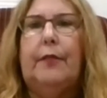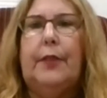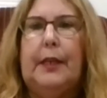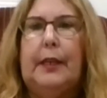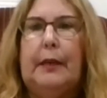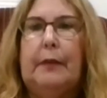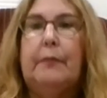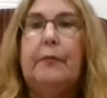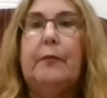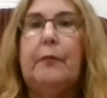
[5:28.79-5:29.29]

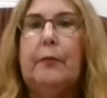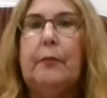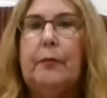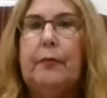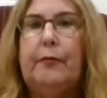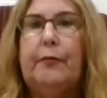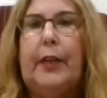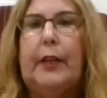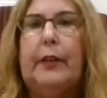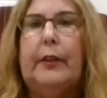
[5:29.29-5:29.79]
the
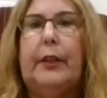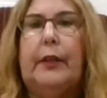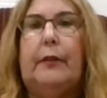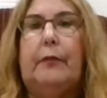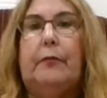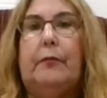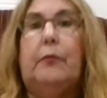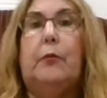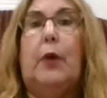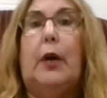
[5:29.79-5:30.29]

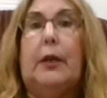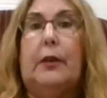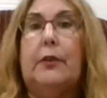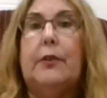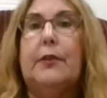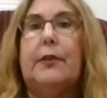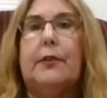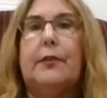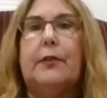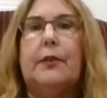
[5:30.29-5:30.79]
failing water
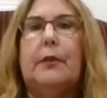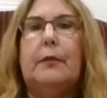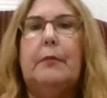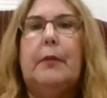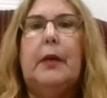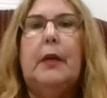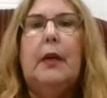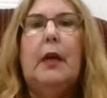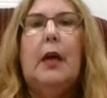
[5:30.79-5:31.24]
system.